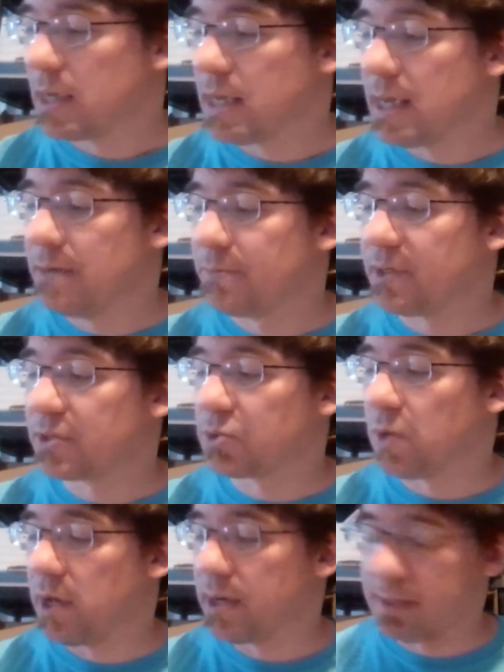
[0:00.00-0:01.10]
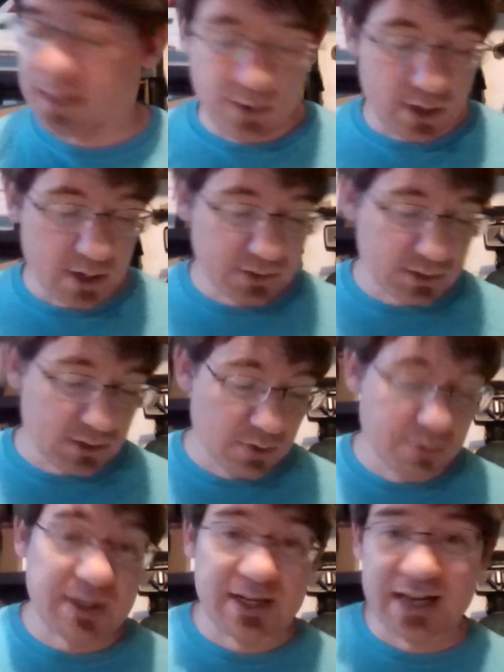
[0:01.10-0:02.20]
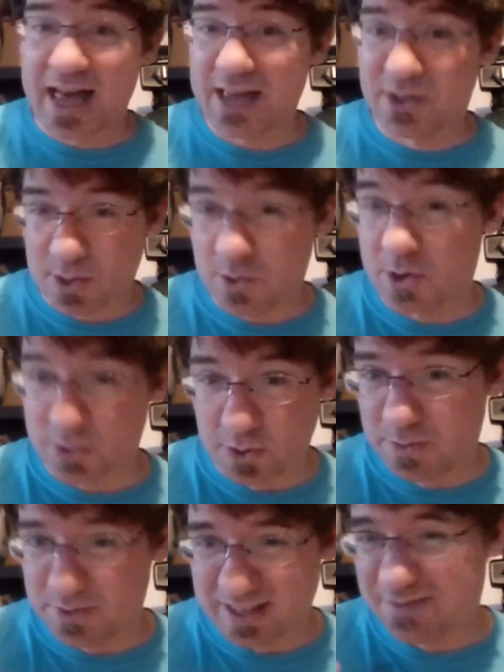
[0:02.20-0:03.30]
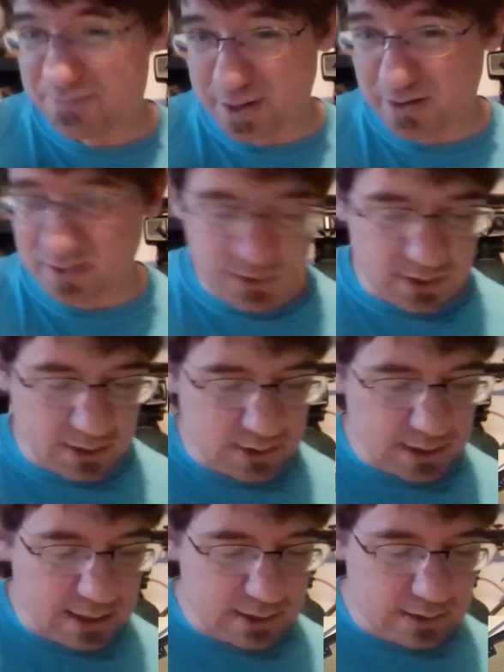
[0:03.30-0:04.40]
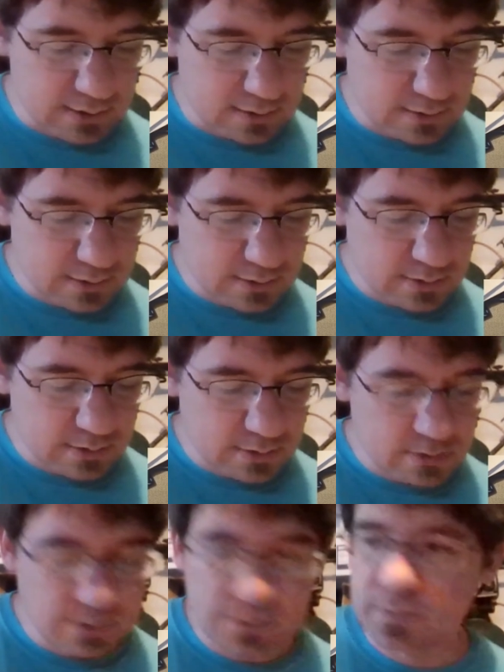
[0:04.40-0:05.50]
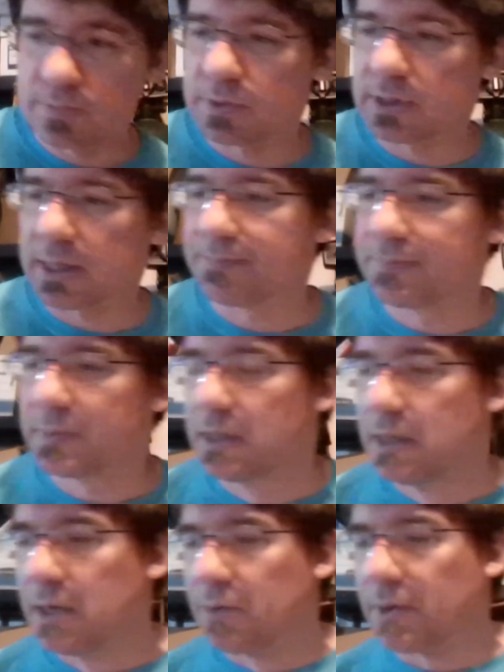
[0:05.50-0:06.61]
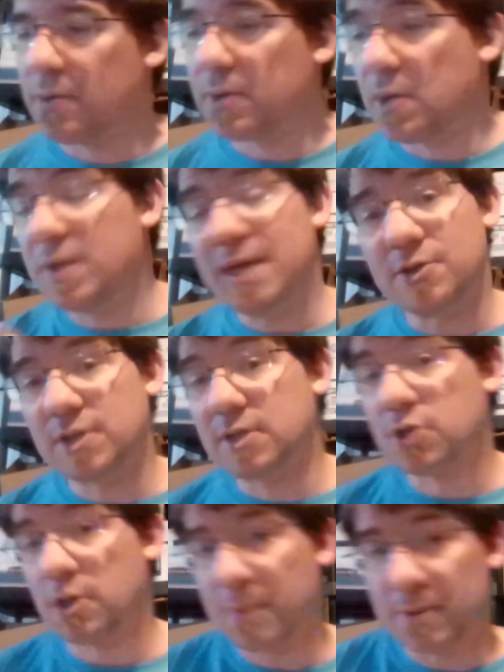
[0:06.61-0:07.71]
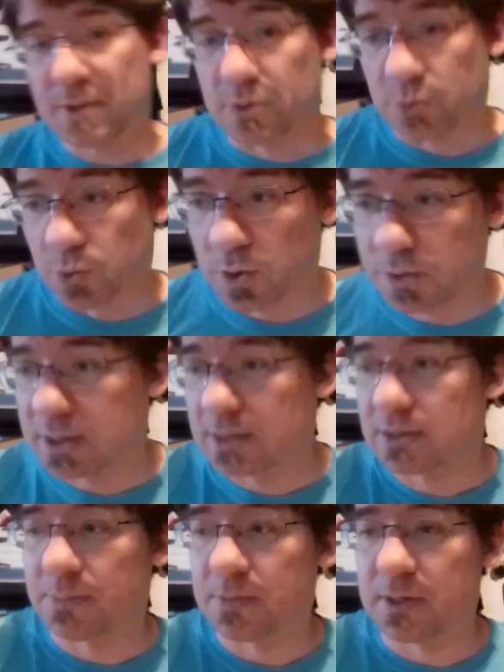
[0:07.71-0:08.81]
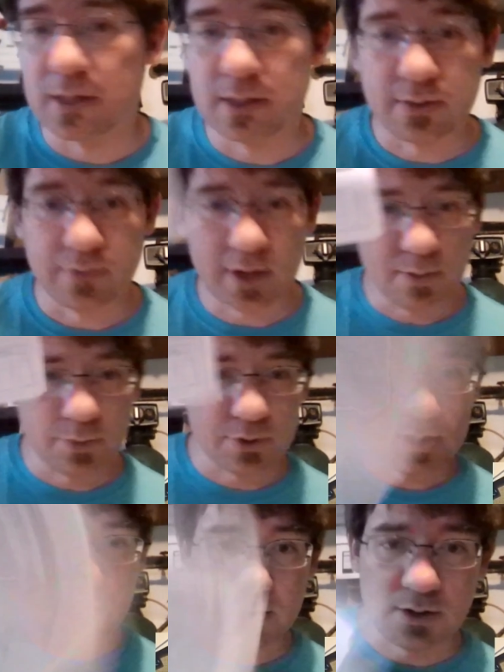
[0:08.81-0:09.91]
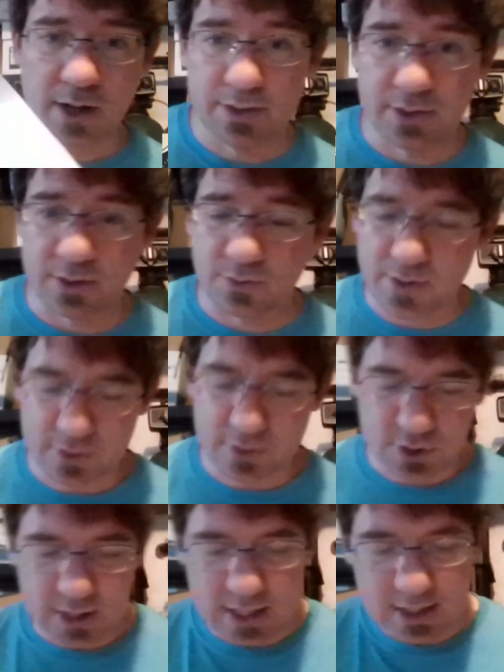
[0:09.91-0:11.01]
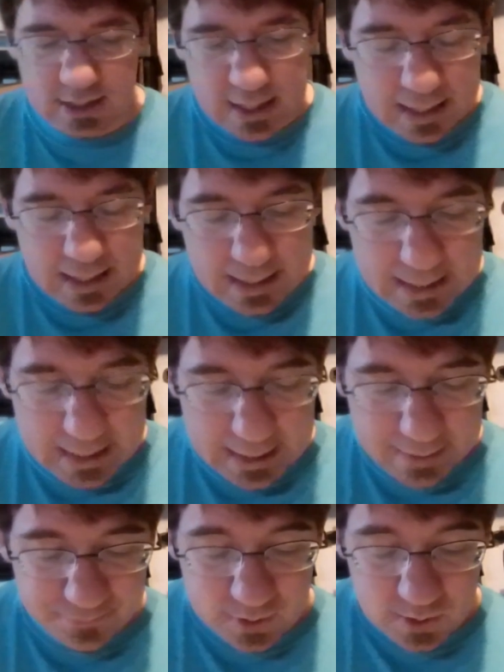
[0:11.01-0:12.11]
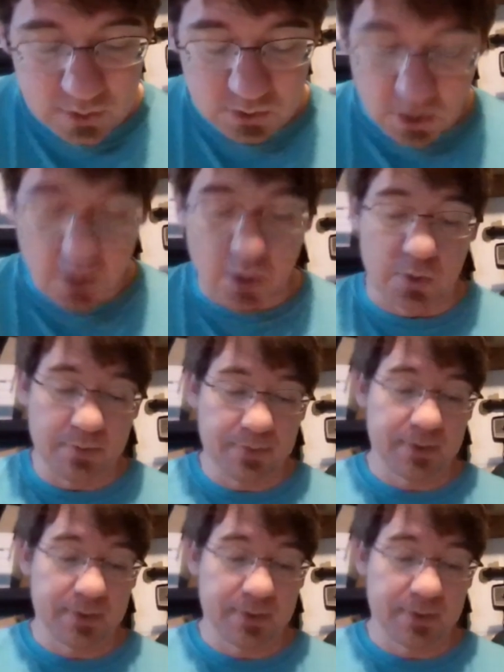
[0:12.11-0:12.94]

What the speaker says: 8 plus 1, that would also be a 9, so that one also kind of barely succeeds. Okay. Right. Now we can actually interpret these roles. That's something that is available here on the reference sheet. So